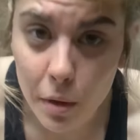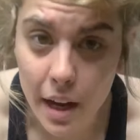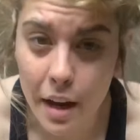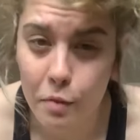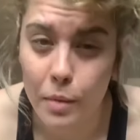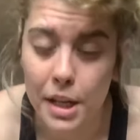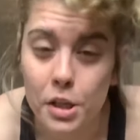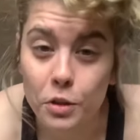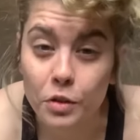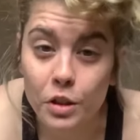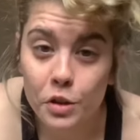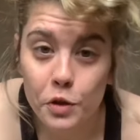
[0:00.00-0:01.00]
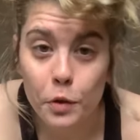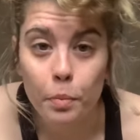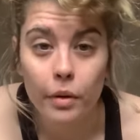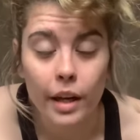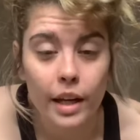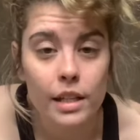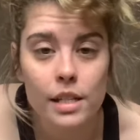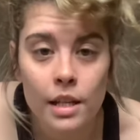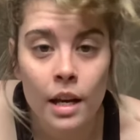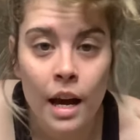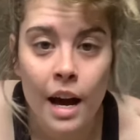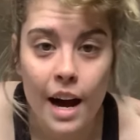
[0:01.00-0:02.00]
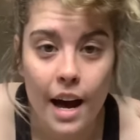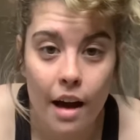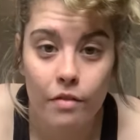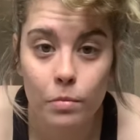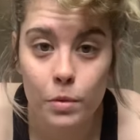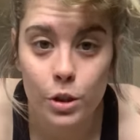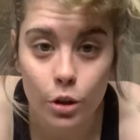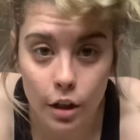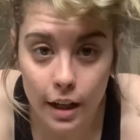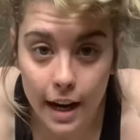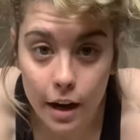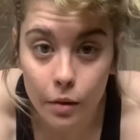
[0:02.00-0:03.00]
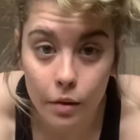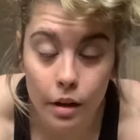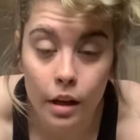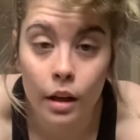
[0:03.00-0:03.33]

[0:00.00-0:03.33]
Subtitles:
I have my students do planks, I have them start out